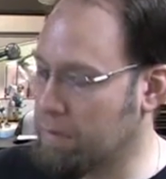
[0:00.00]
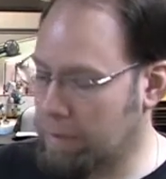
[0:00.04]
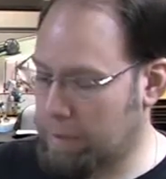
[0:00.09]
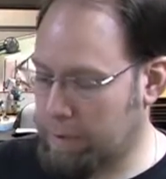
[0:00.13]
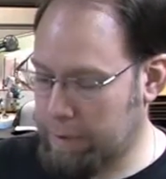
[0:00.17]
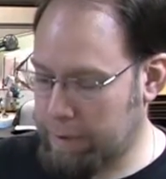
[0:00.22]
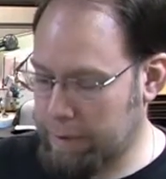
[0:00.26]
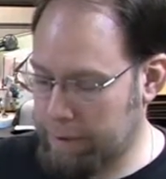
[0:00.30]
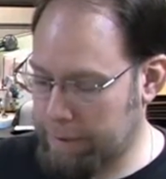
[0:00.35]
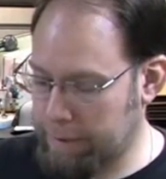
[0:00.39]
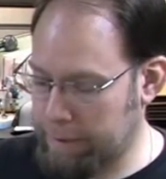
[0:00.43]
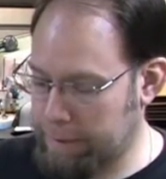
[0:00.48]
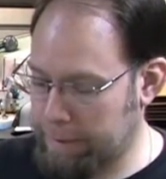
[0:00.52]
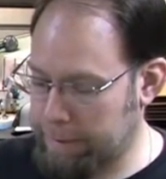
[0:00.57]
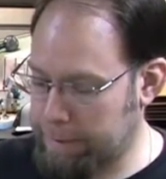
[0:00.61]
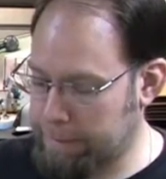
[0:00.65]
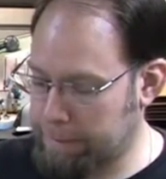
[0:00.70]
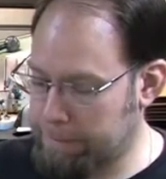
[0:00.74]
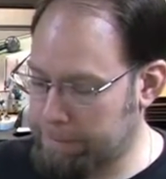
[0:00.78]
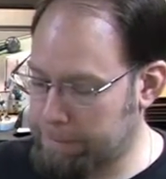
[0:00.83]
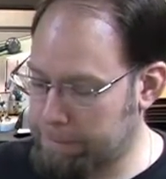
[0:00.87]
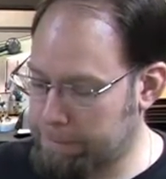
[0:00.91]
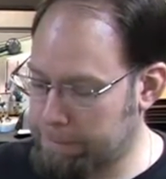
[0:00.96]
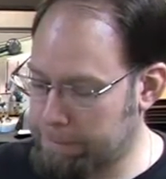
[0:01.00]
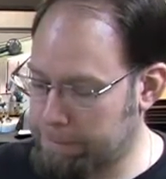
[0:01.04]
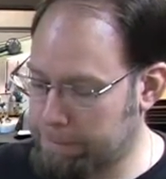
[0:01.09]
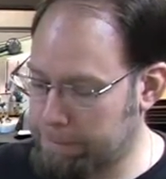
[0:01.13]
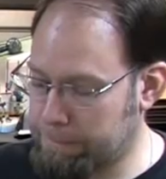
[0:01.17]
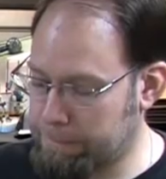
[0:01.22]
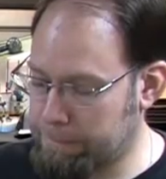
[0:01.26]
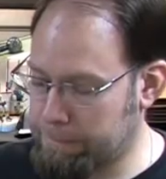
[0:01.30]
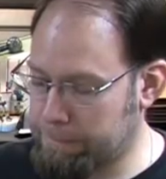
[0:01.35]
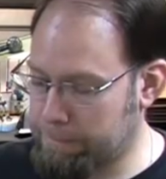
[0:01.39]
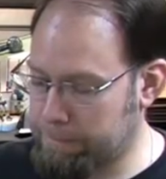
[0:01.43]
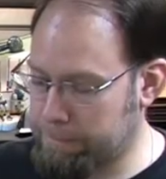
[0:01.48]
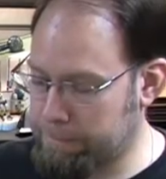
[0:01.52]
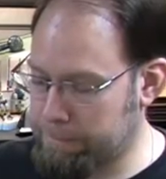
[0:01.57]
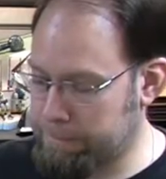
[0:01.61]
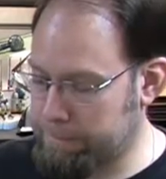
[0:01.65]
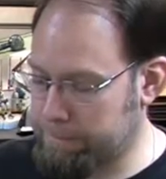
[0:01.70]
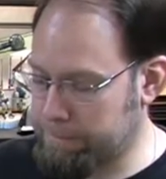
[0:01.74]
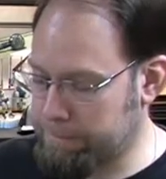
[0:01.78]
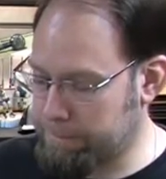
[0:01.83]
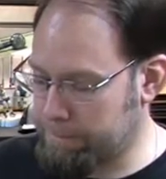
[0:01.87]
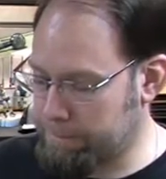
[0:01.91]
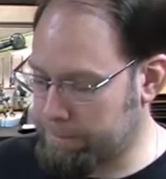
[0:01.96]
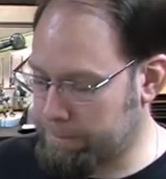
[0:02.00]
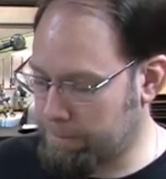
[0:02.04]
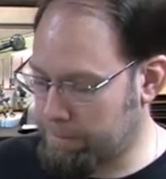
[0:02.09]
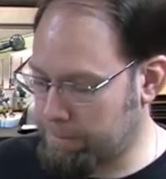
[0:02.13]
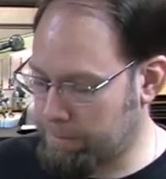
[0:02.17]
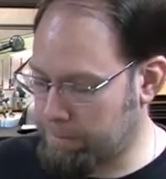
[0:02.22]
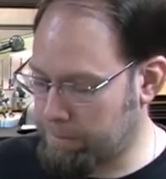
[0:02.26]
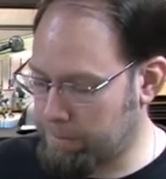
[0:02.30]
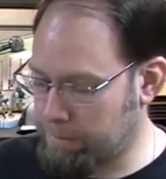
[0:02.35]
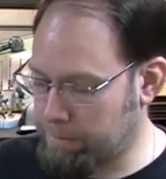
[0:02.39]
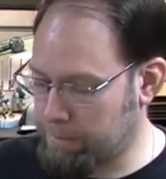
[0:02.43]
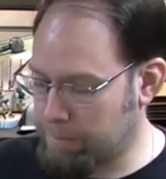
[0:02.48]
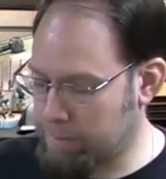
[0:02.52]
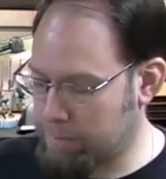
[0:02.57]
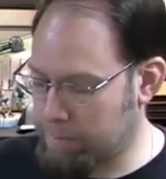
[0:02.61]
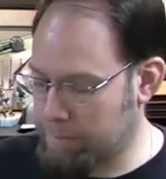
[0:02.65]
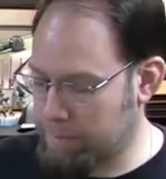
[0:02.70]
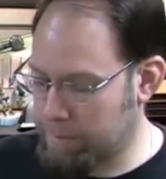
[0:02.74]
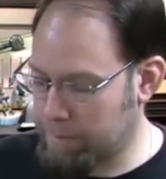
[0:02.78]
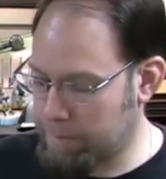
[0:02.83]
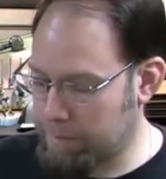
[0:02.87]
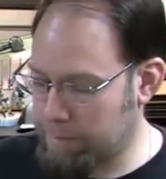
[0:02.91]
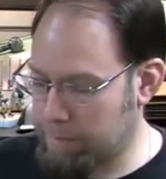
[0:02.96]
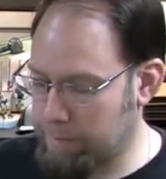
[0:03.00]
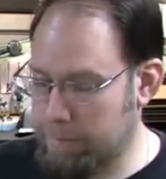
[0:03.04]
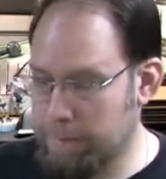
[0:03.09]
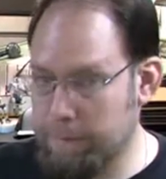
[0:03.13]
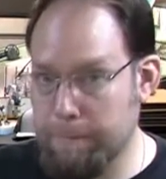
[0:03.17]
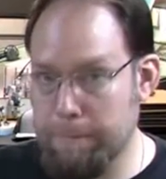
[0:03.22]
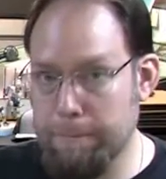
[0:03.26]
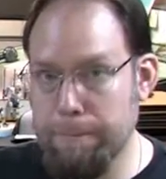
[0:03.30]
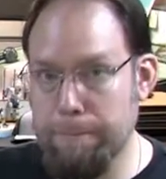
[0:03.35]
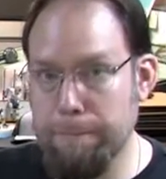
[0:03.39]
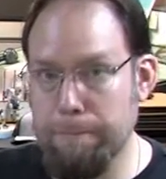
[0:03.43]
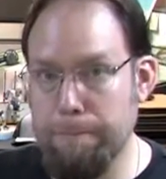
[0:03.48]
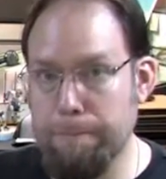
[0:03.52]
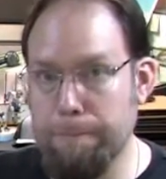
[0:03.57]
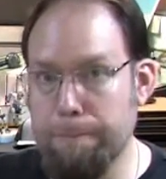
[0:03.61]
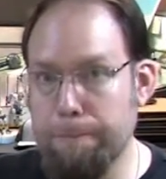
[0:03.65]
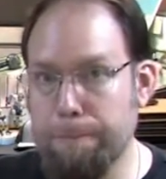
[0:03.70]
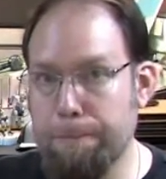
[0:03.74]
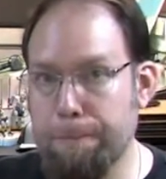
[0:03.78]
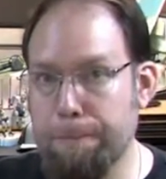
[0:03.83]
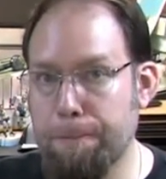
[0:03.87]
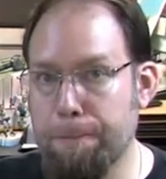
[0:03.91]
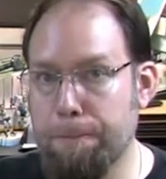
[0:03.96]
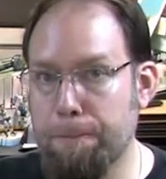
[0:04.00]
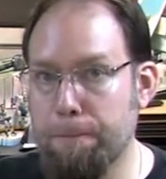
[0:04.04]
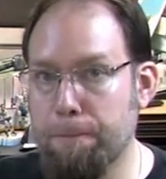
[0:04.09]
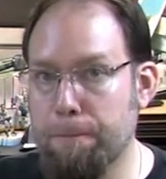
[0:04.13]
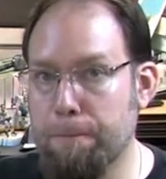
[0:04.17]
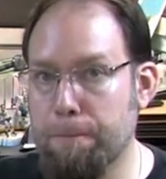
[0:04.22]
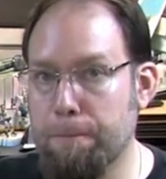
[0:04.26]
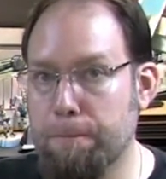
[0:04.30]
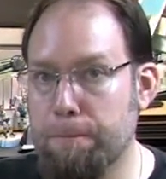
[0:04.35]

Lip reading: (not speaking)